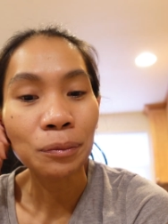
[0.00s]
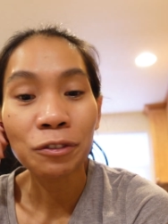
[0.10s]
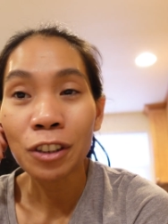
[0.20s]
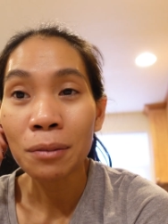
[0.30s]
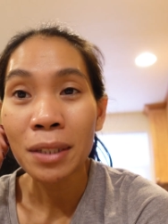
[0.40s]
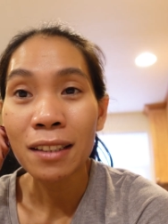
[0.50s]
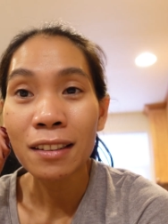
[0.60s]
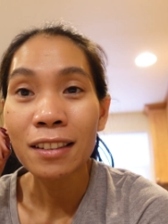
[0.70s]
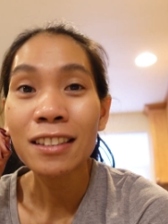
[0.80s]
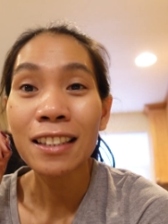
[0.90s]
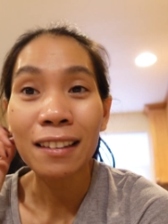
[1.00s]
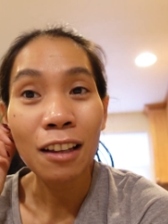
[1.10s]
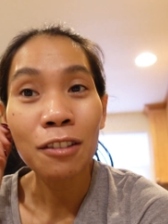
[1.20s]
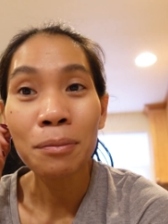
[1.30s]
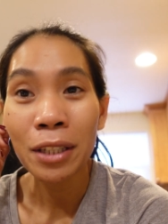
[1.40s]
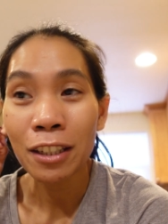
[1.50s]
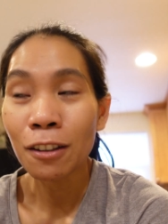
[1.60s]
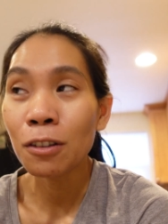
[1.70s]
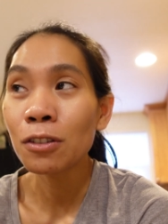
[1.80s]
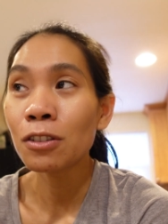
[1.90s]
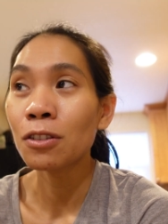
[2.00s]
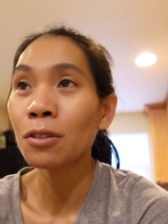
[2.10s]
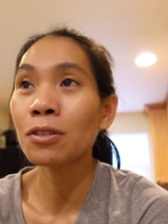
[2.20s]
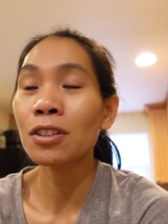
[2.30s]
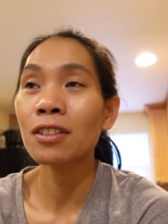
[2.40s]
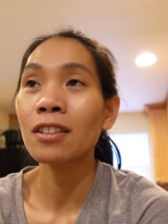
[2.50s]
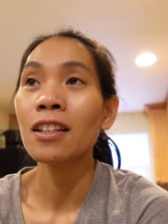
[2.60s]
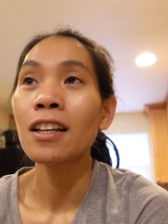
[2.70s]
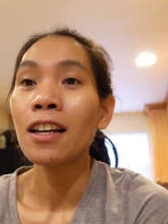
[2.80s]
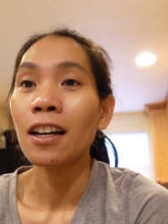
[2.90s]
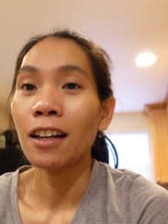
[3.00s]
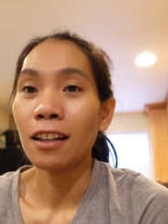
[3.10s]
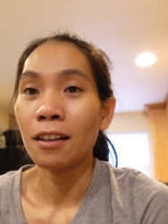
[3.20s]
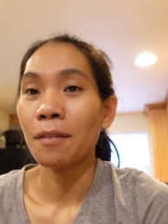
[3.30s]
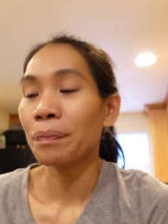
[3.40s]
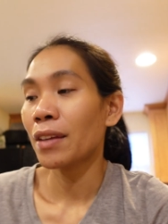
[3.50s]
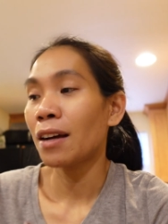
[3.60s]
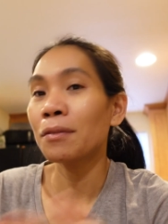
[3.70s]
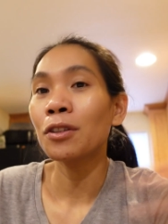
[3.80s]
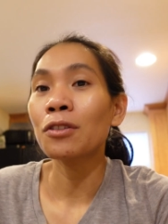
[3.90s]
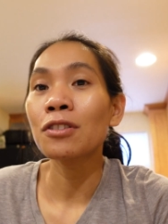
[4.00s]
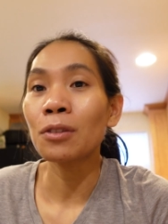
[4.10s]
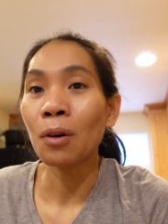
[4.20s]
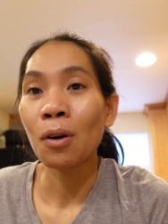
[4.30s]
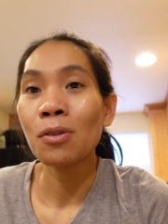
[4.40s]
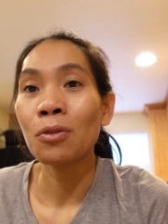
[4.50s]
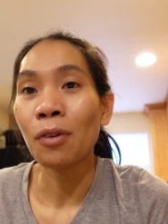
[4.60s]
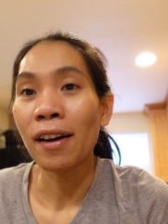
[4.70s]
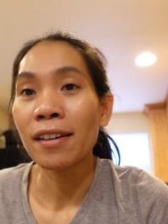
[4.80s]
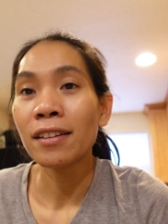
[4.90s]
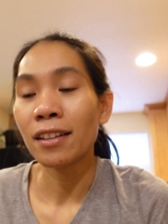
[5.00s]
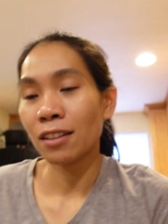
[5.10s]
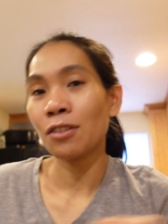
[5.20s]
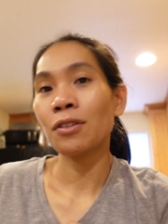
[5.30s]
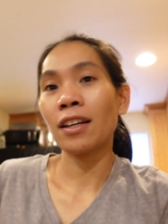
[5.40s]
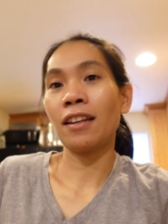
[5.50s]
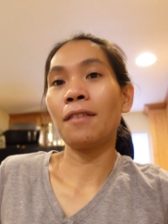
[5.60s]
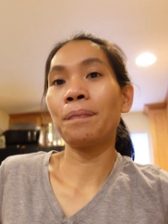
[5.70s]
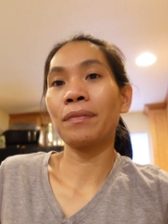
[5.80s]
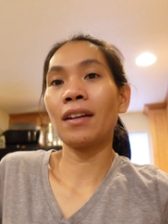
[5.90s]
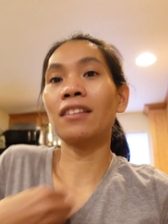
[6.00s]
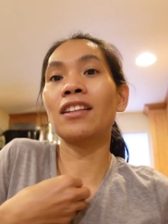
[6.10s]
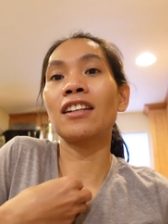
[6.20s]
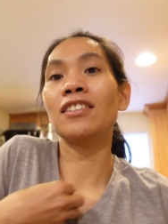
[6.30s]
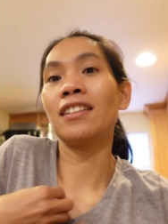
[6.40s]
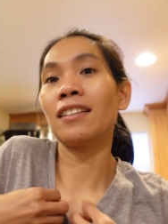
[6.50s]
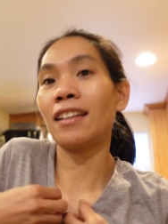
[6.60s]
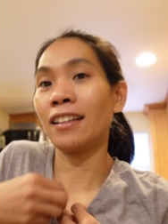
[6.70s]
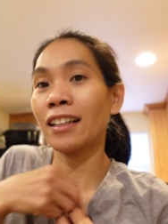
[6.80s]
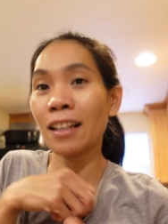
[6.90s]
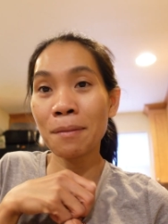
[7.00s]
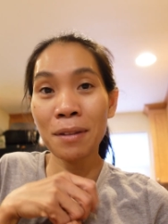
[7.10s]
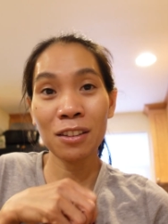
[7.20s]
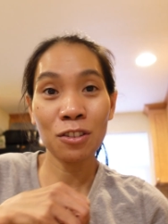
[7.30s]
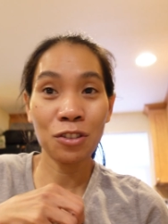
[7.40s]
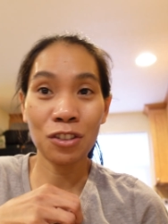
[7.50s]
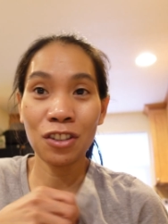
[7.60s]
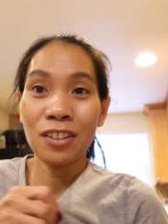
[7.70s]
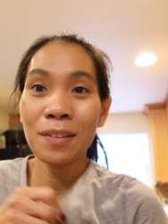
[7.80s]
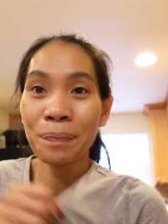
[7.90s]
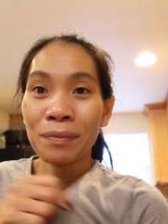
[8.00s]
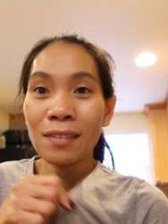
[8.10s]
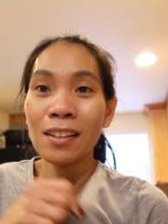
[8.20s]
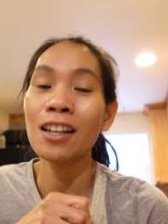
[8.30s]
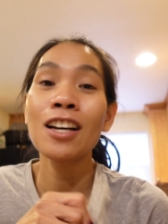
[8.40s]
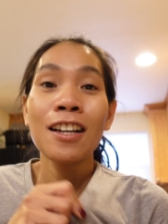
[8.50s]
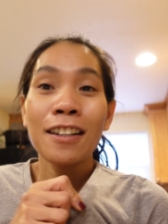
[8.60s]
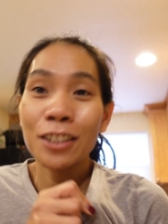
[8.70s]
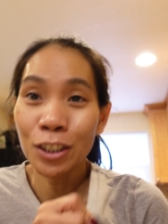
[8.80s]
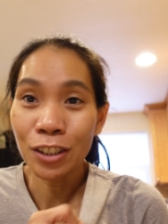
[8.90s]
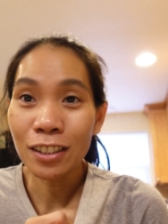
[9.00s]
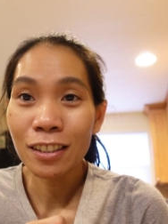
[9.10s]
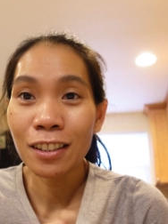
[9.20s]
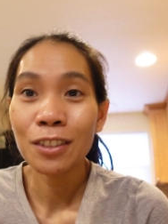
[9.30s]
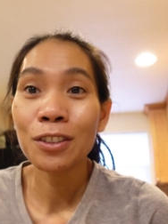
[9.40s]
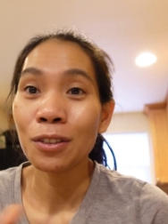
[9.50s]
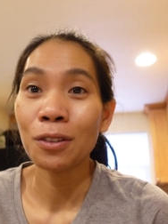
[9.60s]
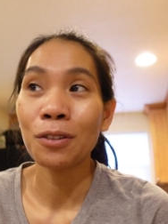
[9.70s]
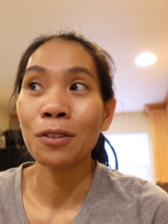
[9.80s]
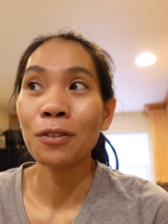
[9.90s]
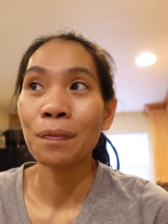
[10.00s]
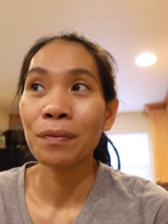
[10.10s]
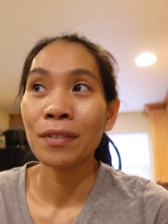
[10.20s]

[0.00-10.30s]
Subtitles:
filming sit-down videos. Those have those long wire that you can attach it and clip it to your shirts. So